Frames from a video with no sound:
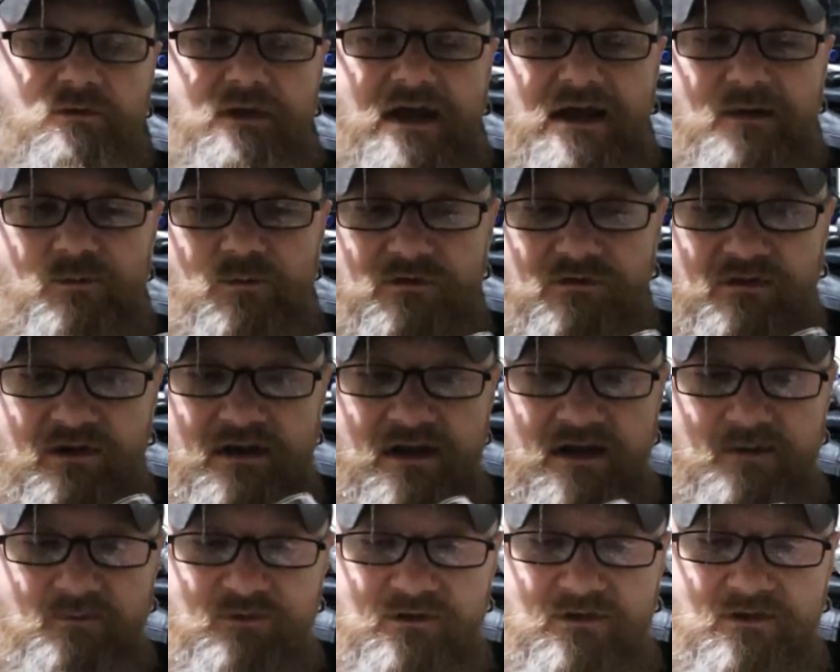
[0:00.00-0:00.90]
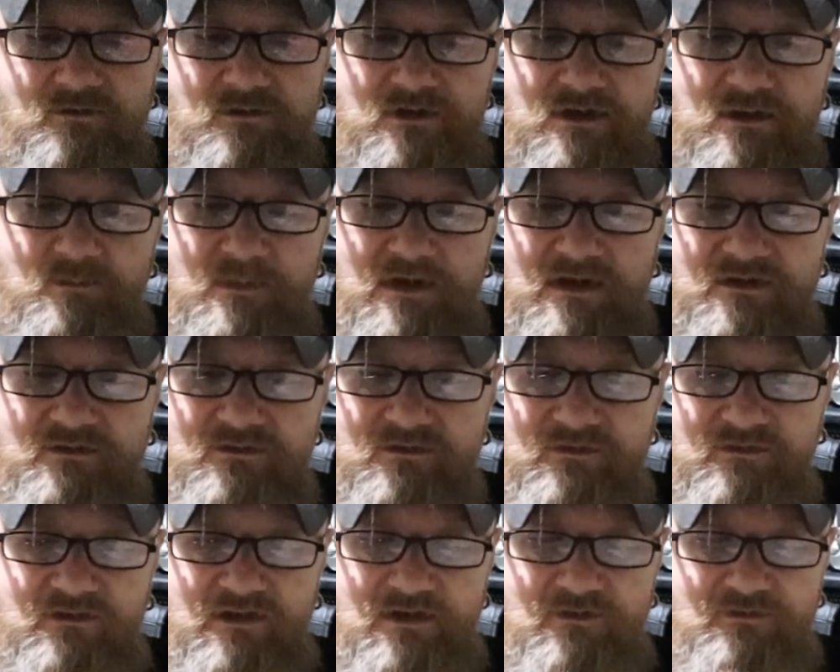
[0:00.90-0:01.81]
That was absolutely
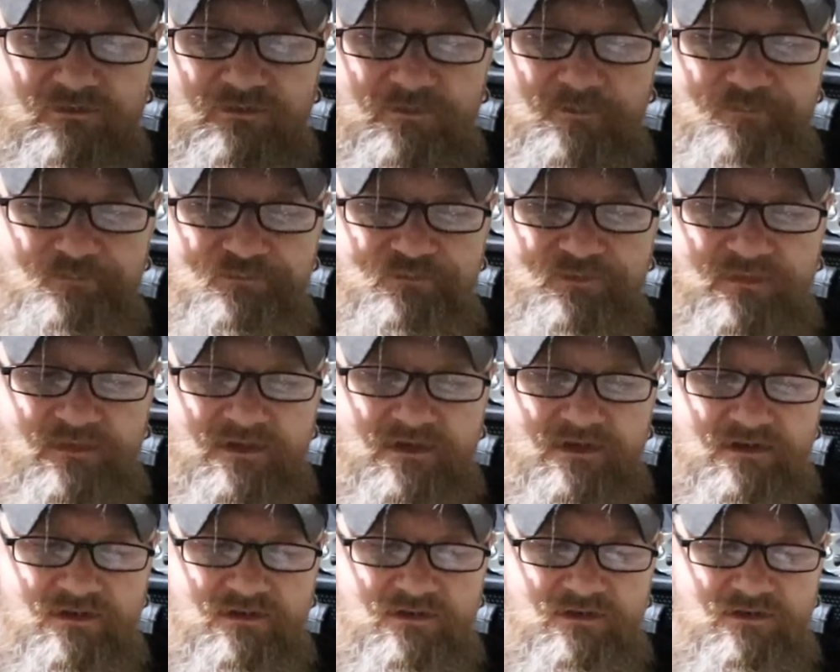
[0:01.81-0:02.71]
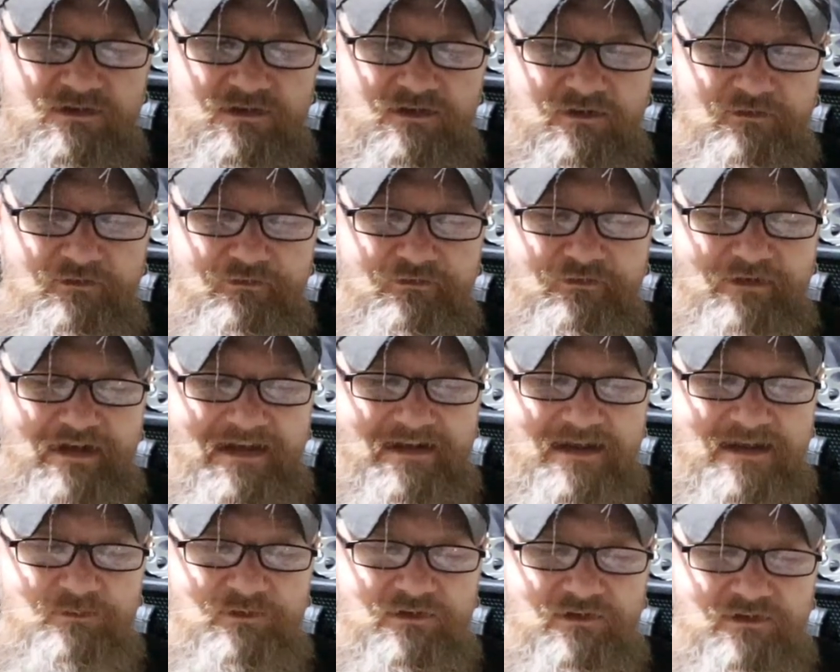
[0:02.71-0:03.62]
amazing stuff.
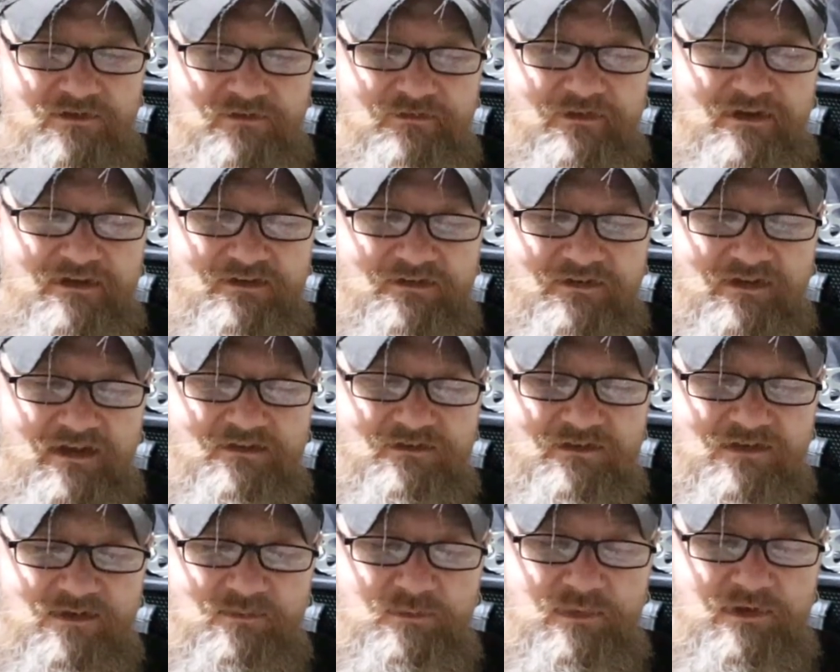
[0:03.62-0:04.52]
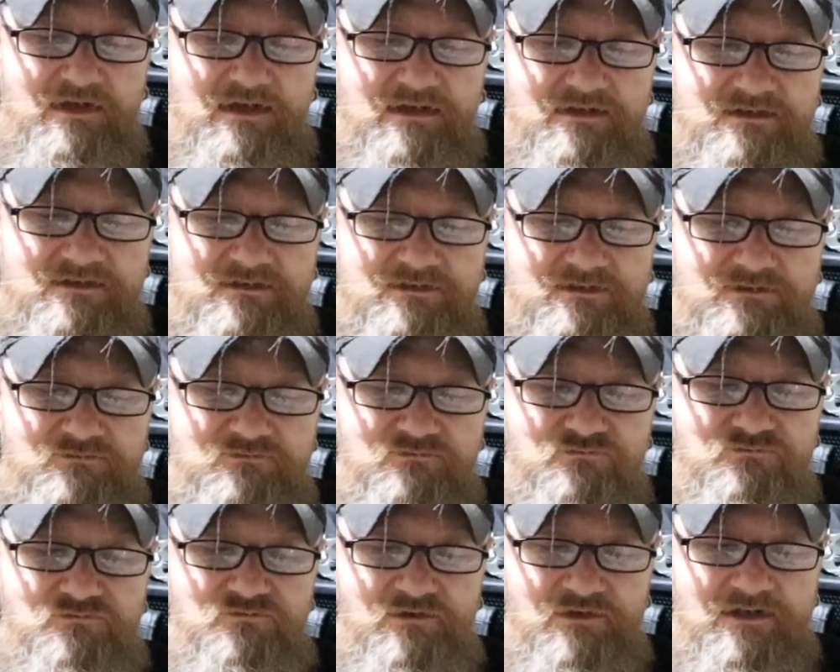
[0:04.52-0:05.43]
An absolutely fantastic beer.
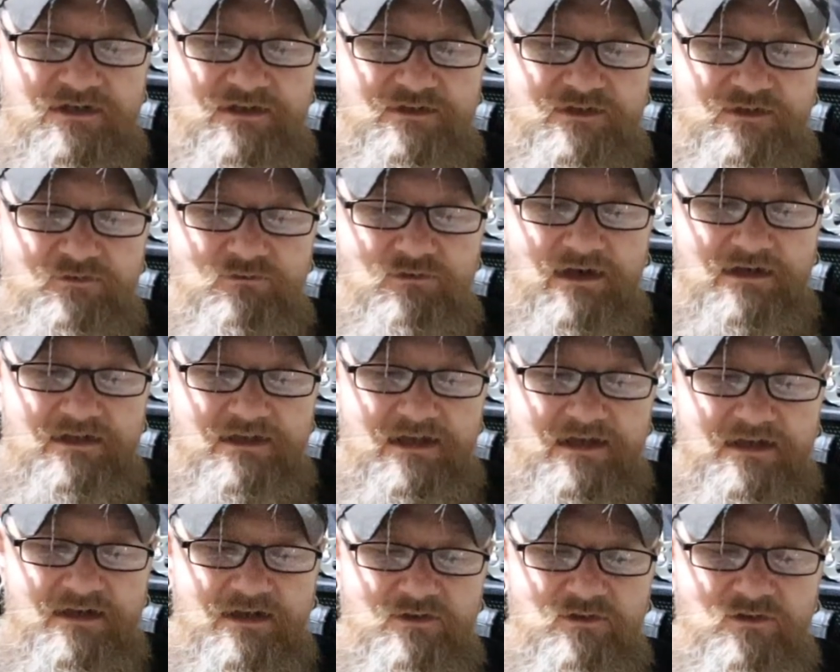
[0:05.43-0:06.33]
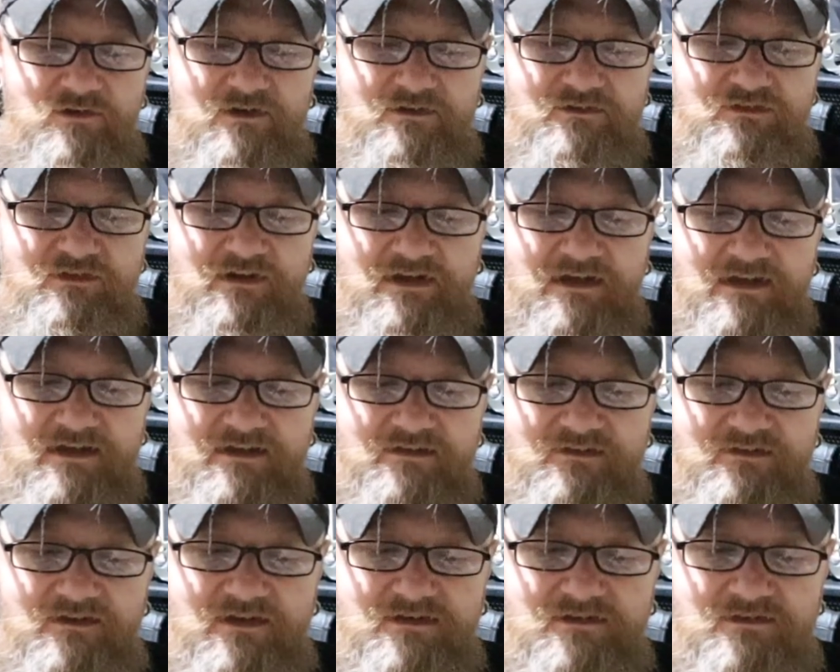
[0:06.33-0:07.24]
Really did rate that. That got a 10 out of
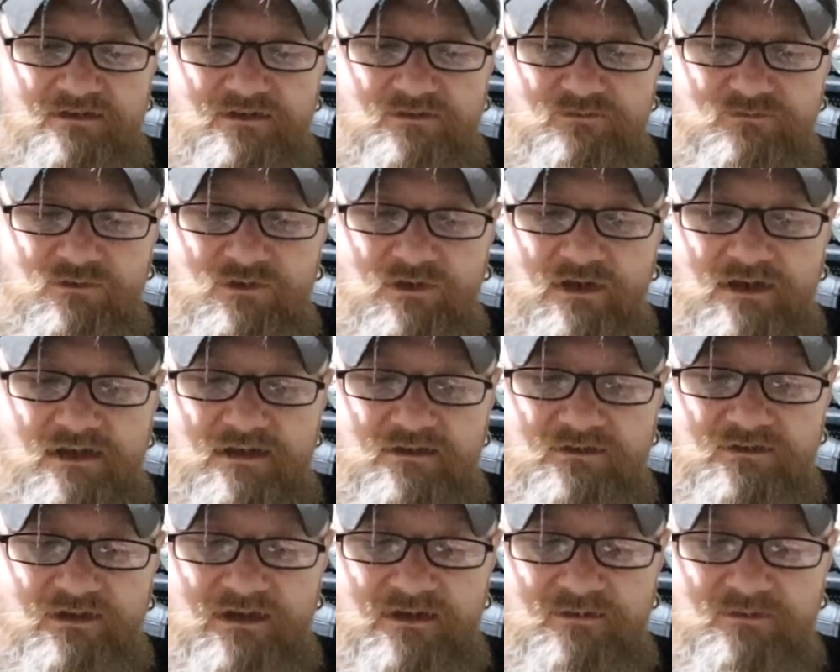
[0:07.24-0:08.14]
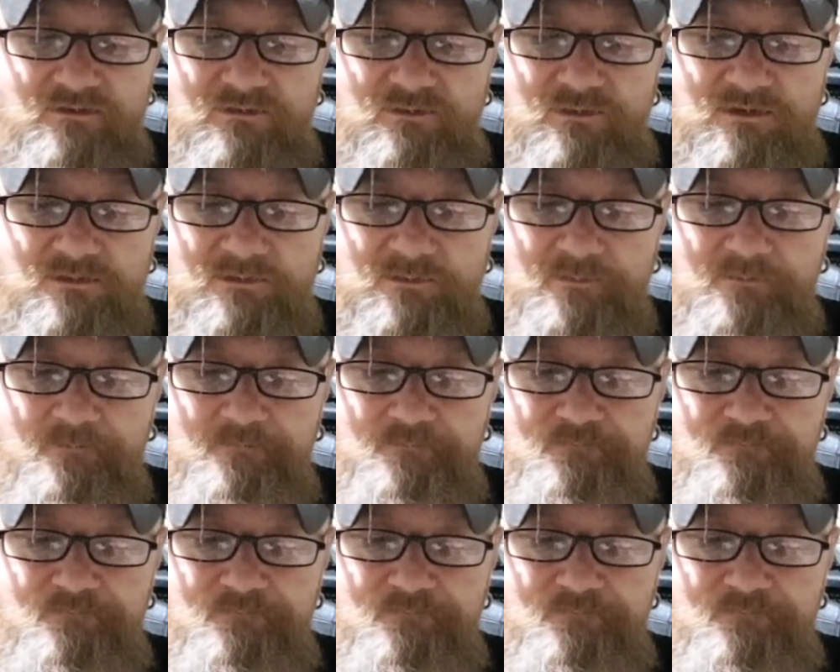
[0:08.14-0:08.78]
10, rightly so as well.